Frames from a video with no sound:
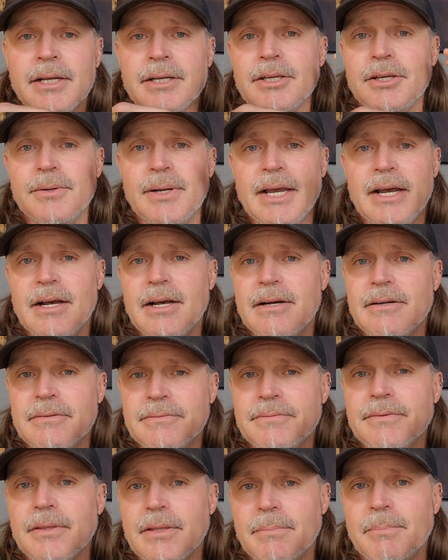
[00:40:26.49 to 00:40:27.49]
you'd
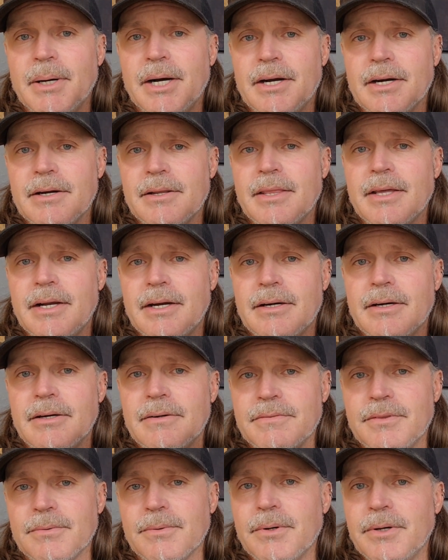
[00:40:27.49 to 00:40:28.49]
have the bar there
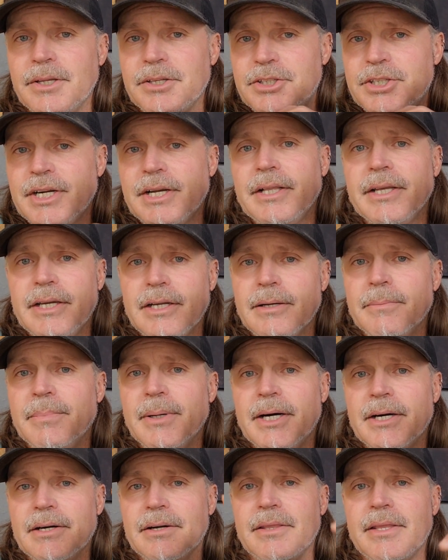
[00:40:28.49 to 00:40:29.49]
of the royal jelly and a
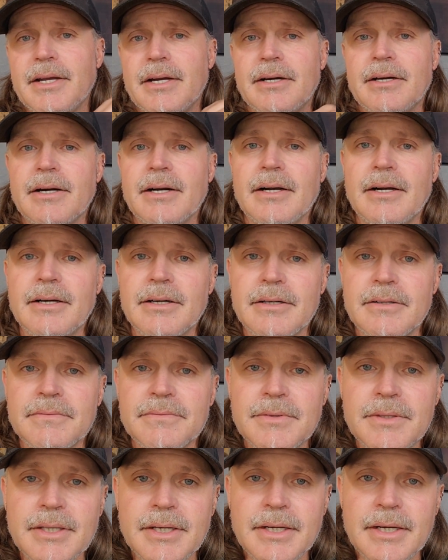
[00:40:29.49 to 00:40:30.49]
bar there of
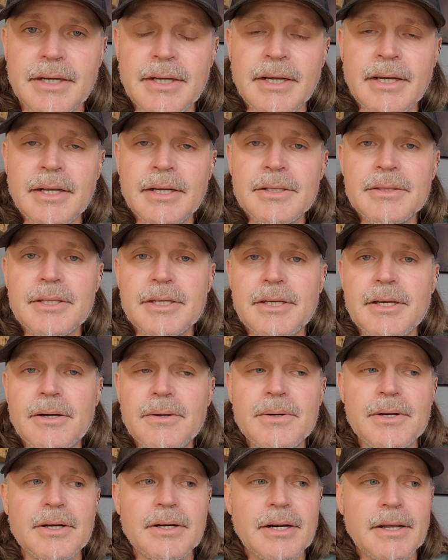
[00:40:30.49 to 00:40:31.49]
the
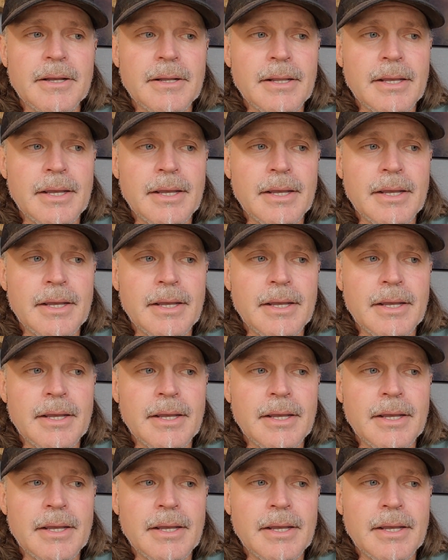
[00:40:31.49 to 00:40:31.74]
yogurt.